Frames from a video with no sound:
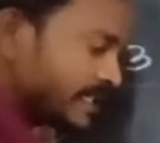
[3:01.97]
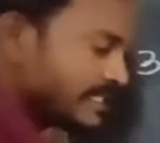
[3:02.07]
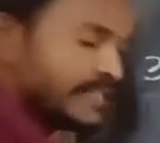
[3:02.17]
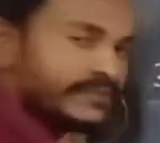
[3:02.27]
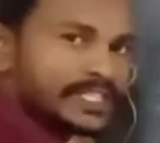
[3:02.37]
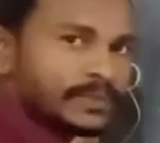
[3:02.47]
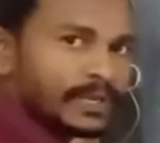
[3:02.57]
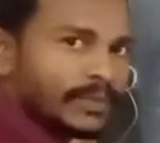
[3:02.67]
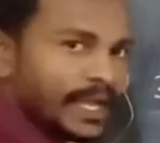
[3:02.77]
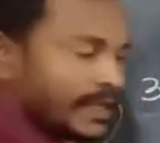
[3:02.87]
is
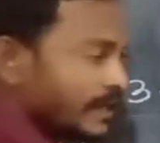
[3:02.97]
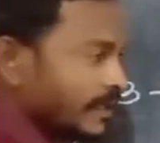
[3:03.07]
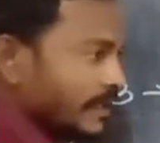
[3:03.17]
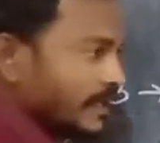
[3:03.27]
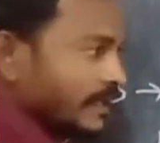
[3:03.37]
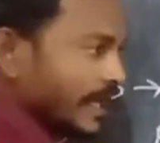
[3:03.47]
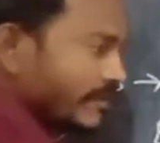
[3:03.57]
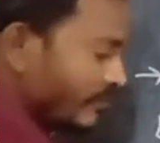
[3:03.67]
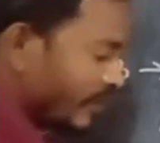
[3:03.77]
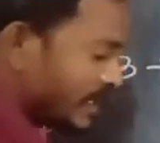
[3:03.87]
divisible by
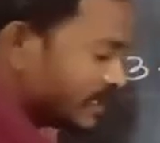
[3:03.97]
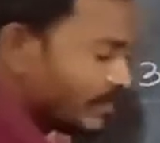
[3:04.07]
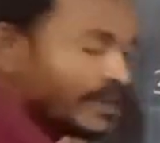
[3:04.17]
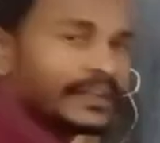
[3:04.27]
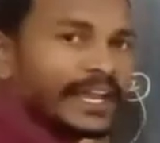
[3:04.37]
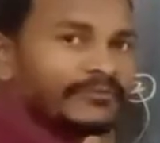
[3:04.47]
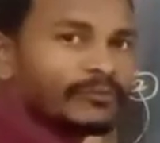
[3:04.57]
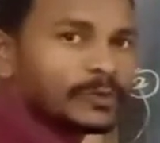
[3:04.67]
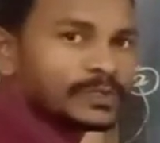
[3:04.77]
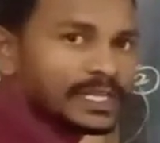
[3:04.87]
9. For example, 9
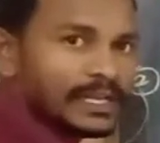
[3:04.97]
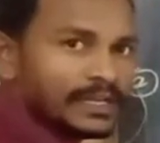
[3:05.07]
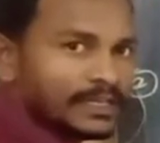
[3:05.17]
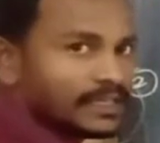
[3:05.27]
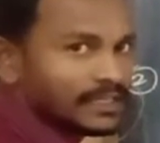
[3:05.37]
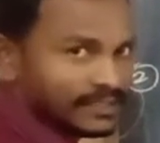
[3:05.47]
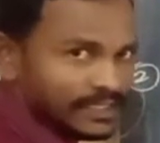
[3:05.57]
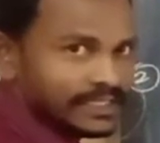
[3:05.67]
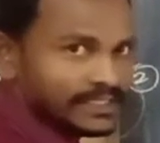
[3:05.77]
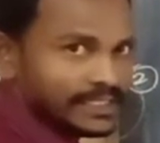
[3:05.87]
4s are
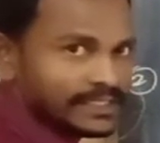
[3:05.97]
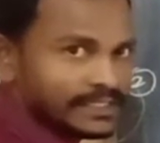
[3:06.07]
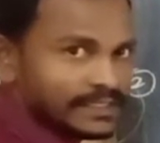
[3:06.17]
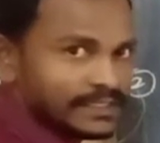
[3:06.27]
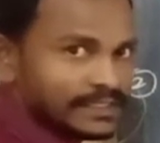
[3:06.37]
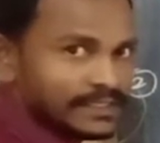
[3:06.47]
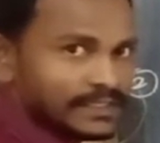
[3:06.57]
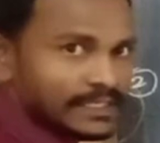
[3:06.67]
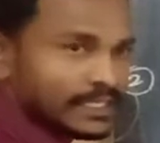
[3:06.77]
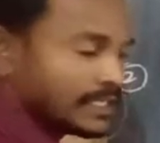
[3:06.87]
36.
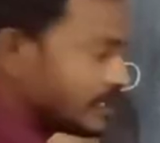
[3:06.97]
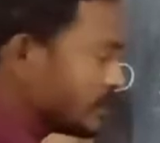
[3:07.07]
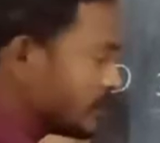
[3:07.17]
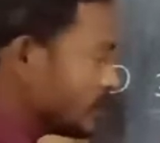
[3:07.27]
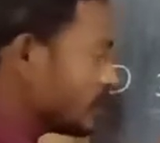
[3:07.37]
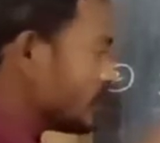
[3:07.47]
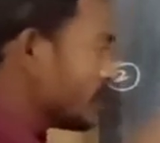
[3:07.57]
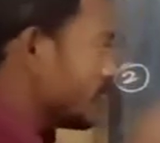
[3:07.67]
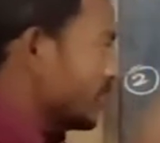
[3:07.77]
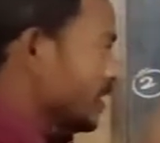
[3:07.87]

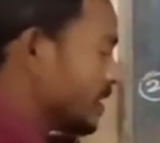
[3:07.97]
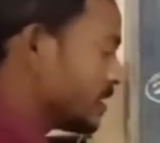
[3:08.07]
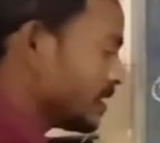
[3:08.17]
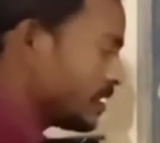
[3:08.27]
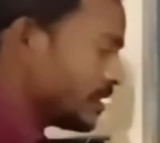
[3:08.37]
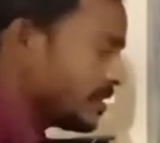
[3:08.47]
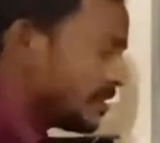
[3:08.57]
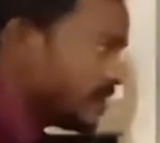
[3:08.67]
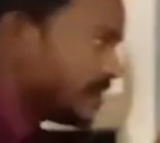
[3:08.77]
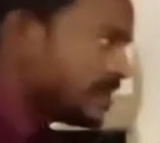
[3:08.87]
So
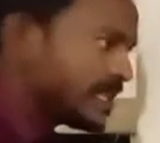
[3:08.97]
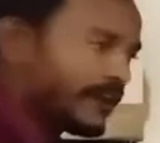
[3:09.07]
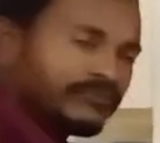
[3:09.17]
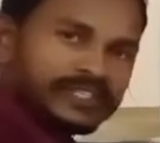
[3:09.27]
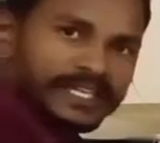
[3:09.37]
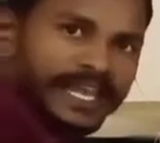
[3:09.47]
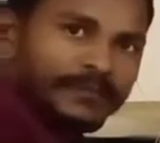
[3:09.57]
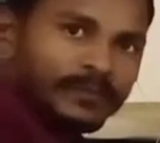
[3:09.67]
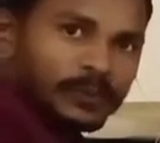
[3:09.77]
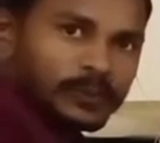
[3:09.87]
these have
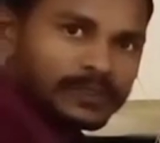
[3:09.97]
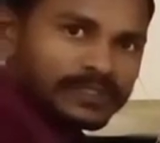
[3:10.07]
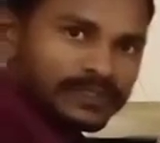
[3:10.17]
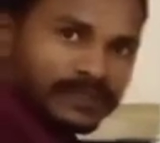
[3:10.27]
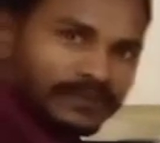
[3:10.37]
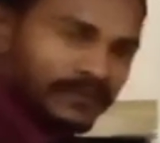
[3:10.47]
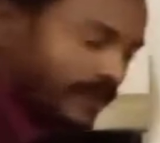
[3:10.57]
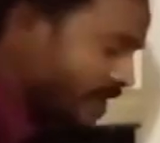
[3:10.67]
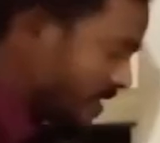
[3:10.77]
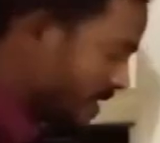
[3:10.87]
same rules. Okay.